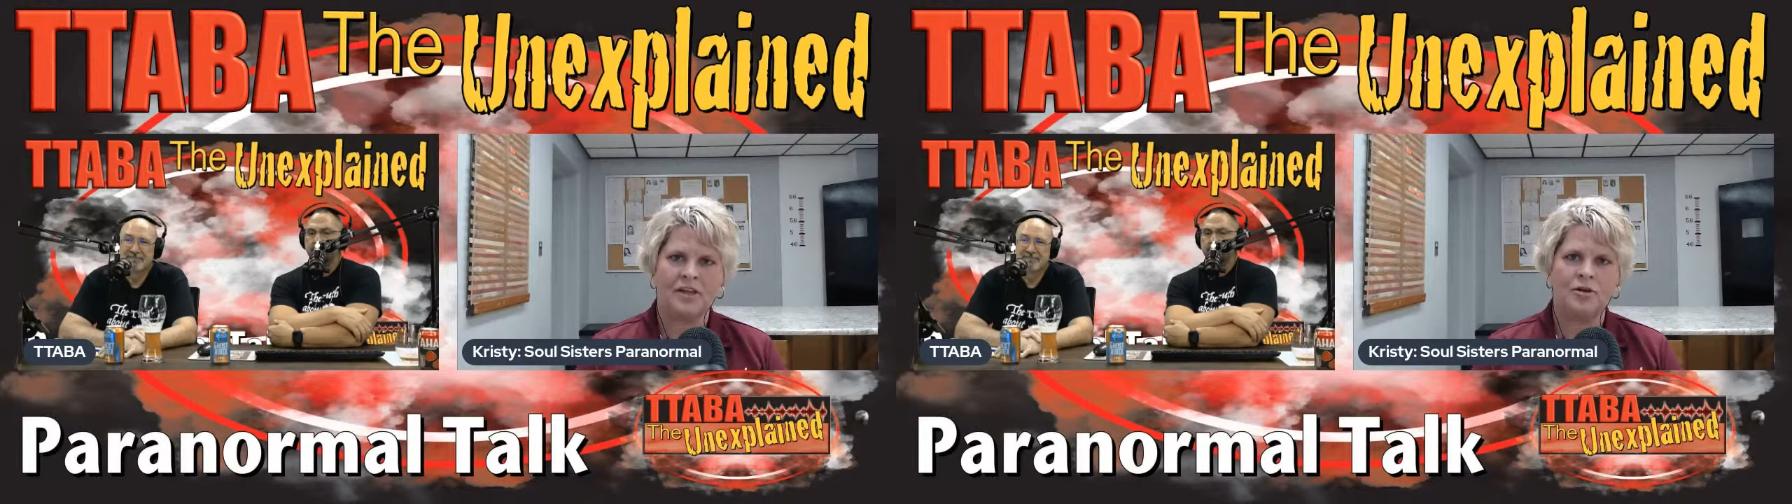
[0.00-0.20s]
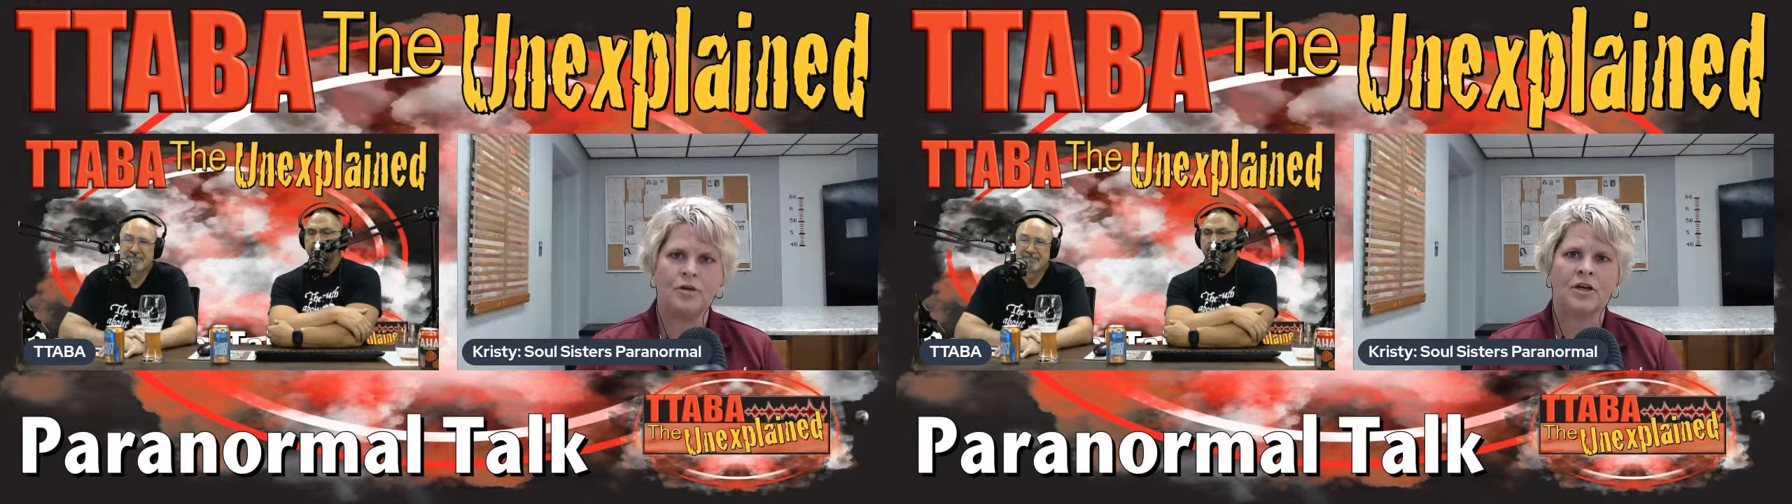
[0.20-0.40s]

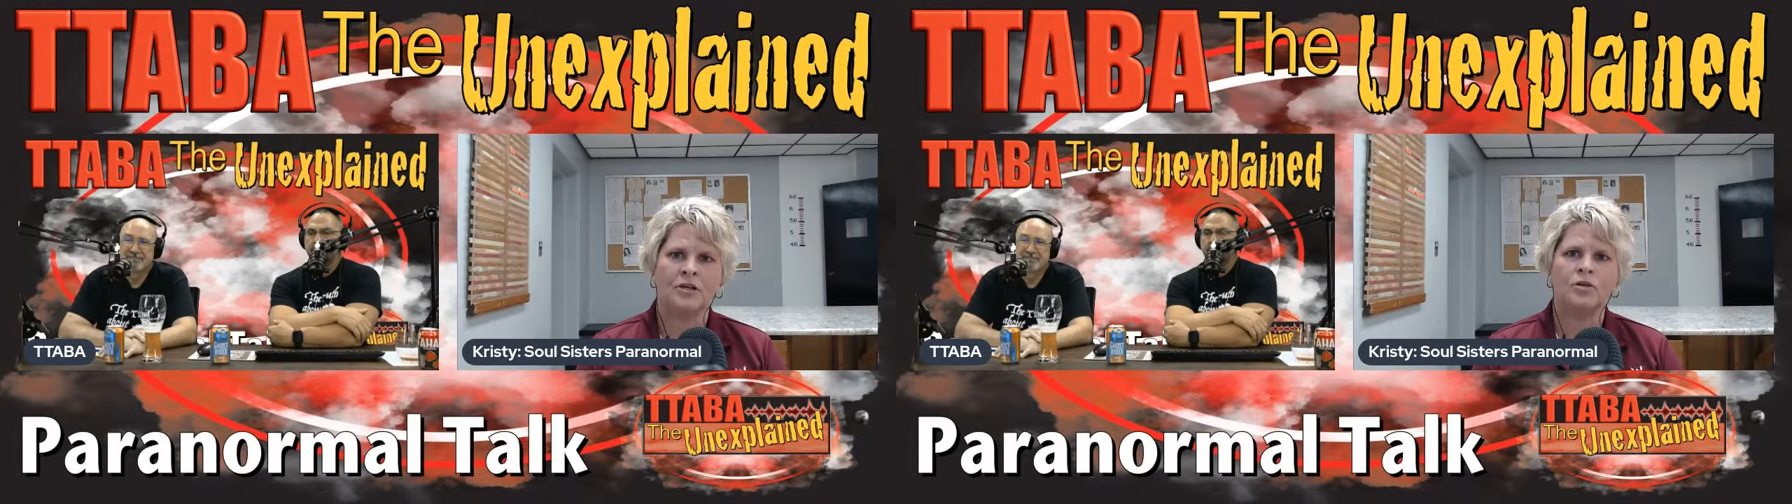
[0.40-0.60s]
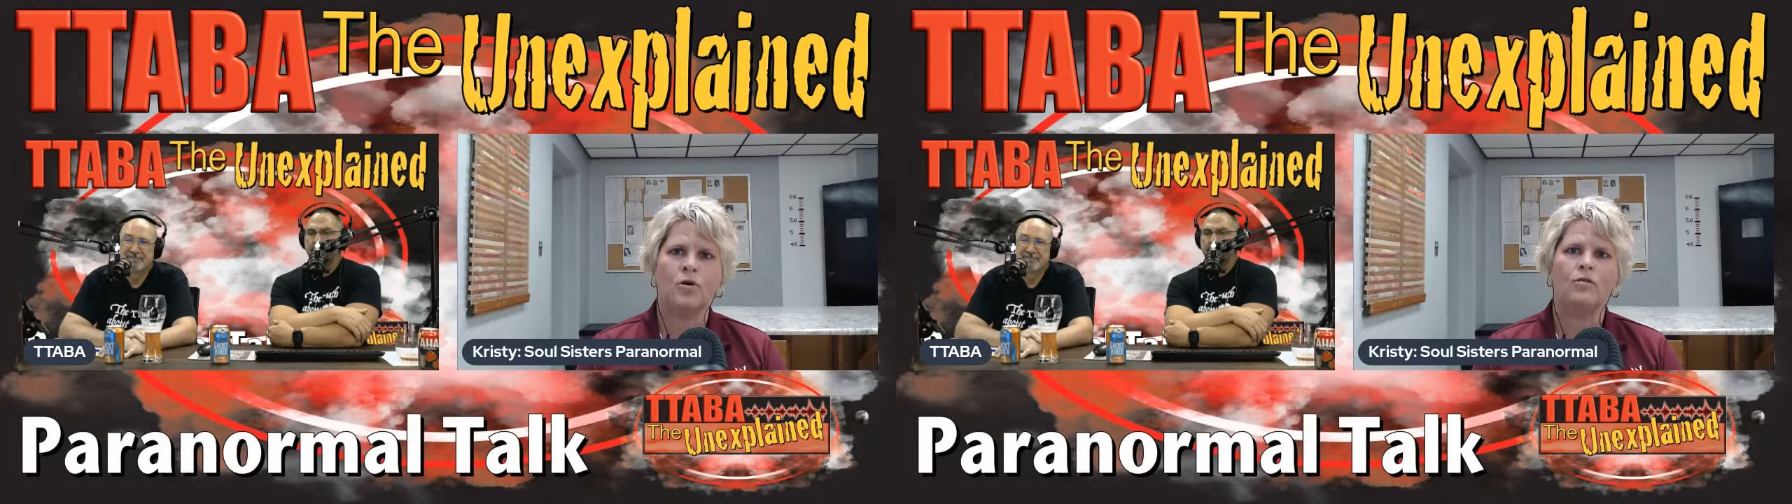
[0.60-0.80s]
that you can
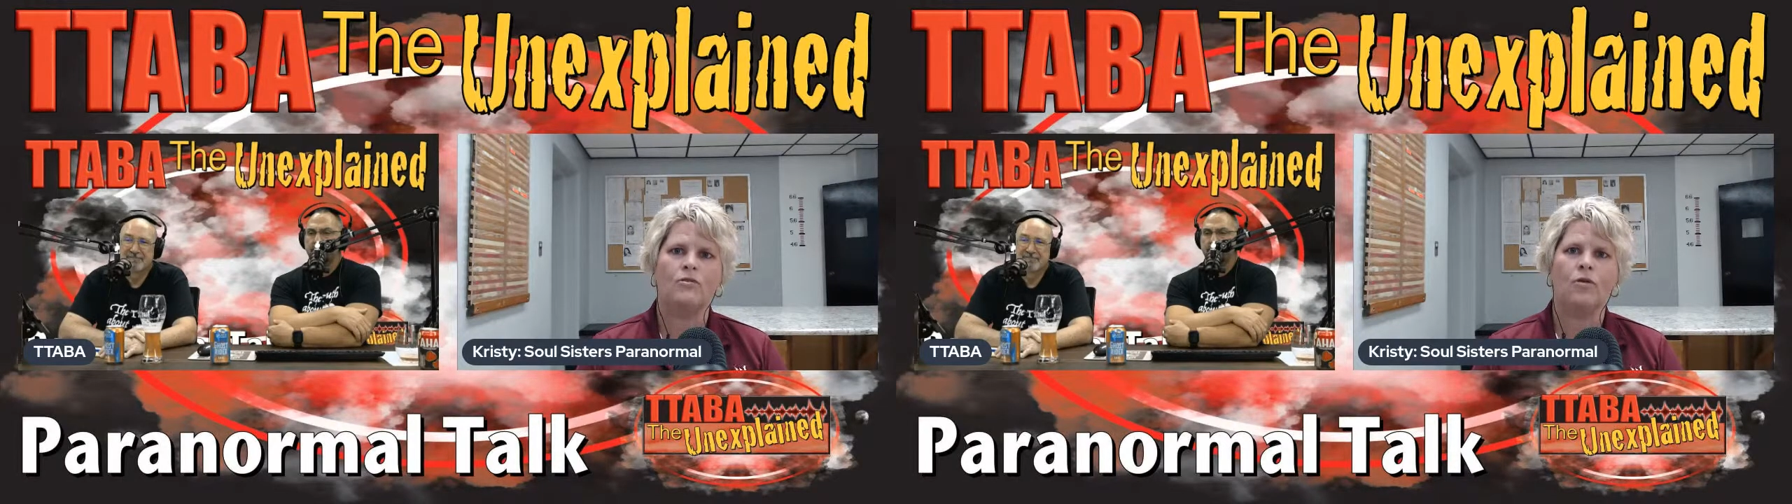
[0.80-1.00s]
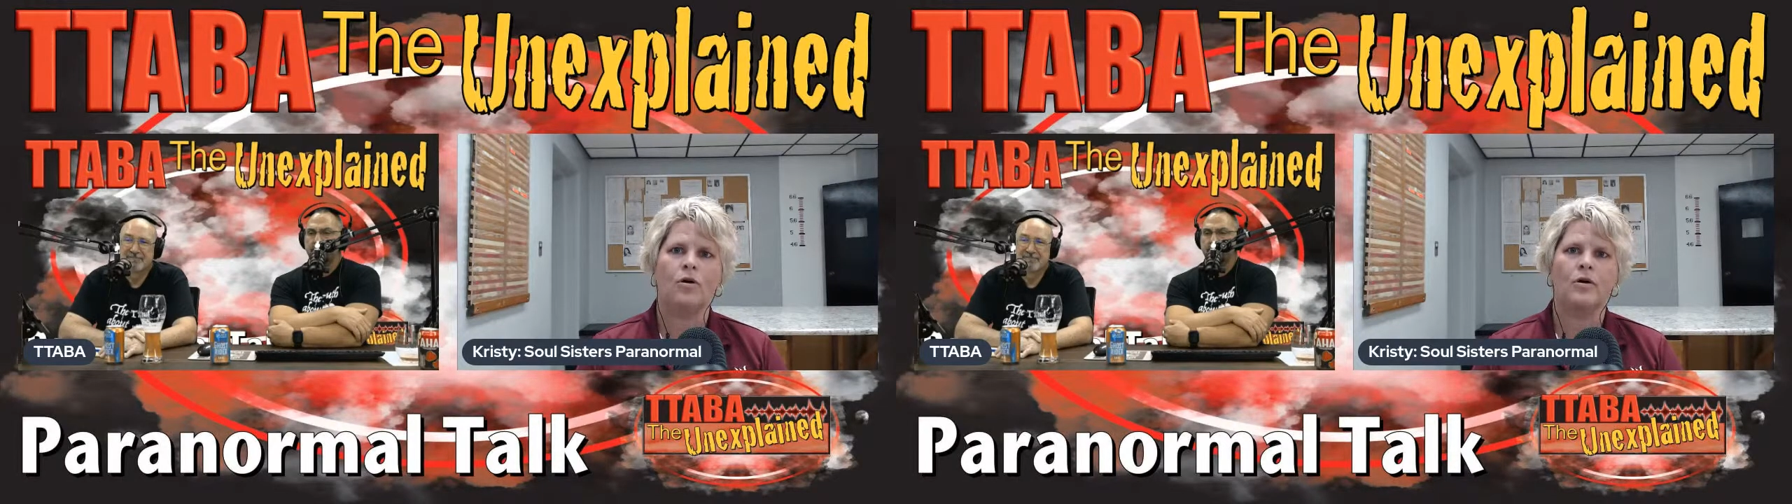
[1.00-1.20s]
control
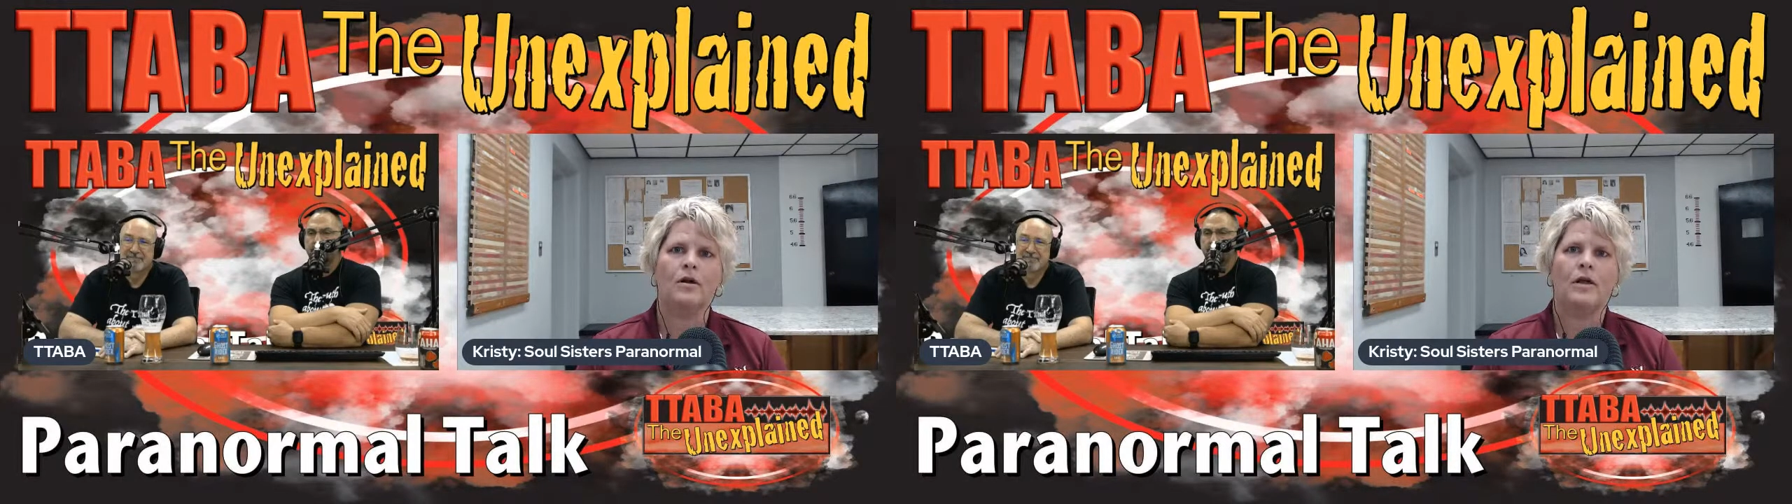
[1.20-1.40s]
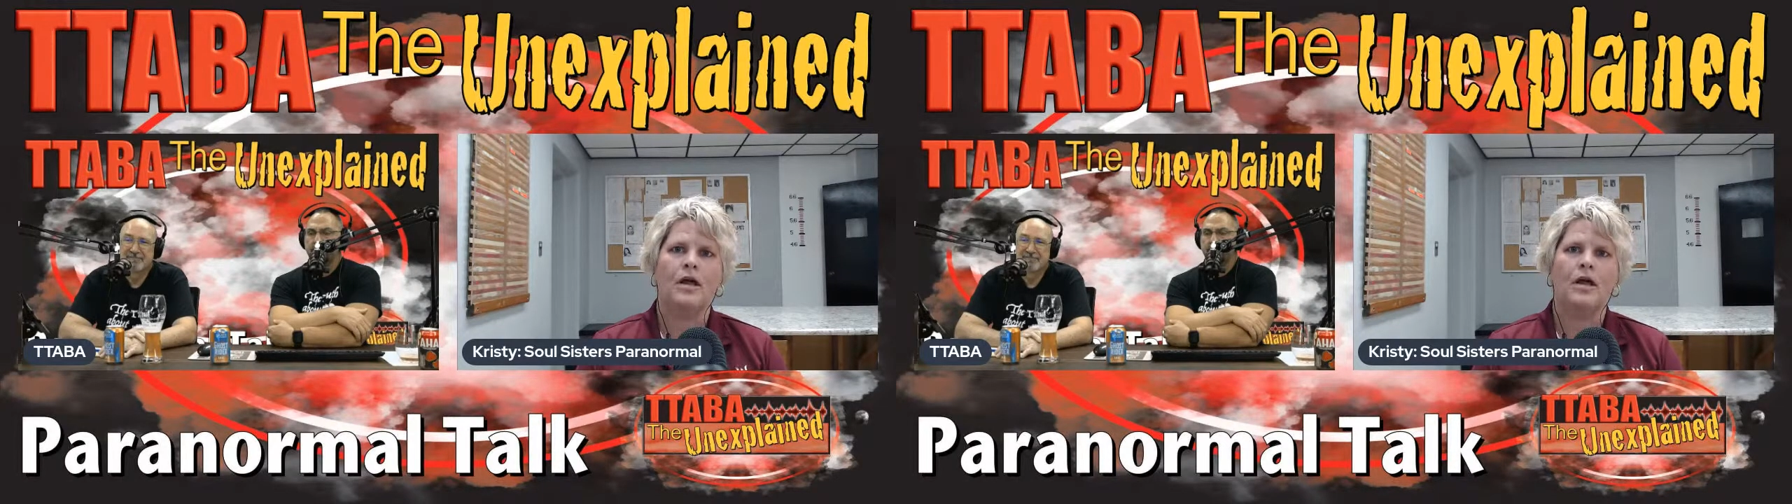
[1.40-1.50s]
for,